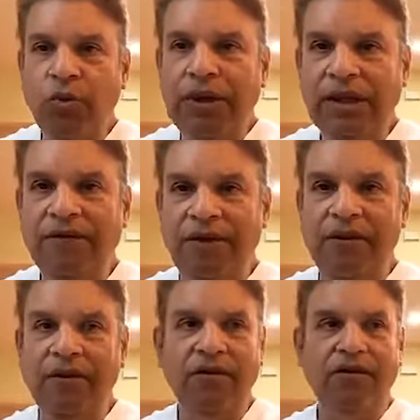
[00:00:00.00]
that we live
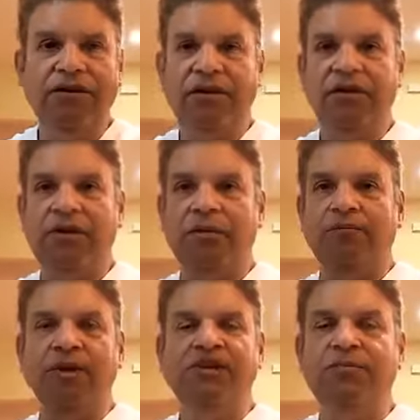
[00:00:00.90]
in, there's a
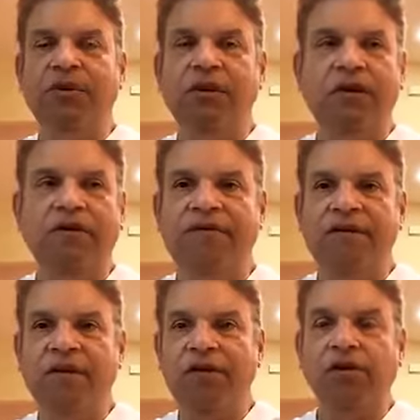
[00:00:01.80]
principle of
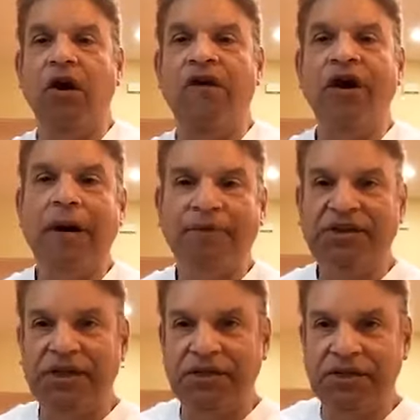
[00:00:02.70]
the law of
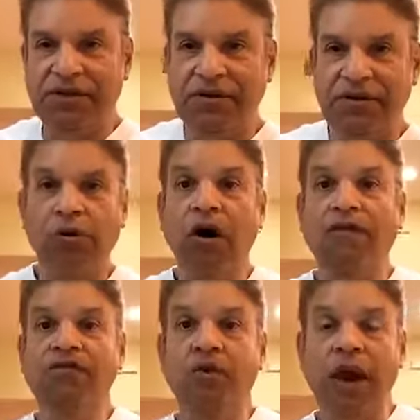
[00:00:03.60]
opposites, or the
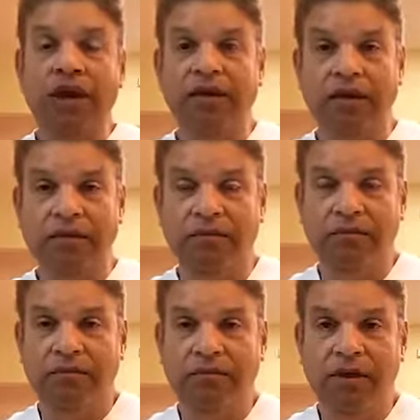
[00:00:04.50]
law of duality.
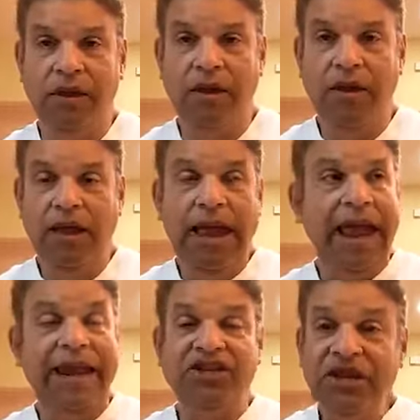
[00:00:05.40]

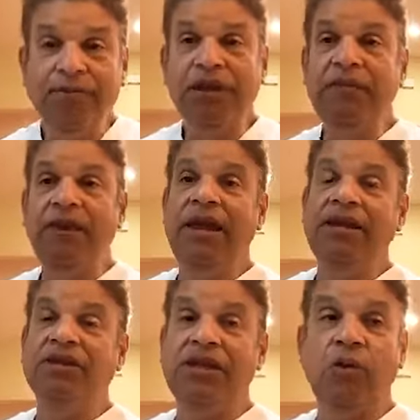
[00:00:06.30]
And it simply
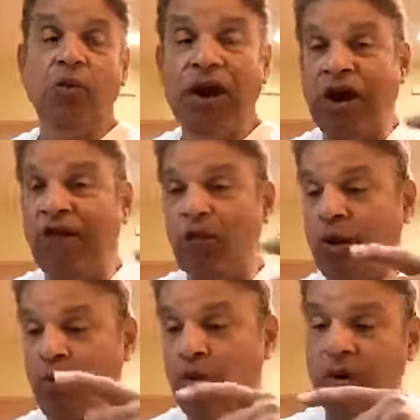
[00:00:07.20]
means that whatever
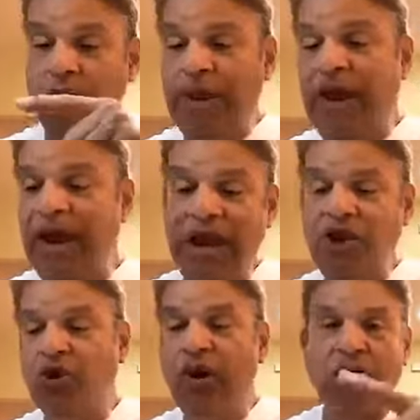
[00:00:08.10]
we're
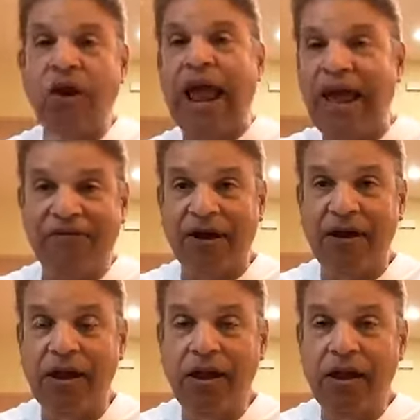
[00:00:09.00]
being, doing, or having,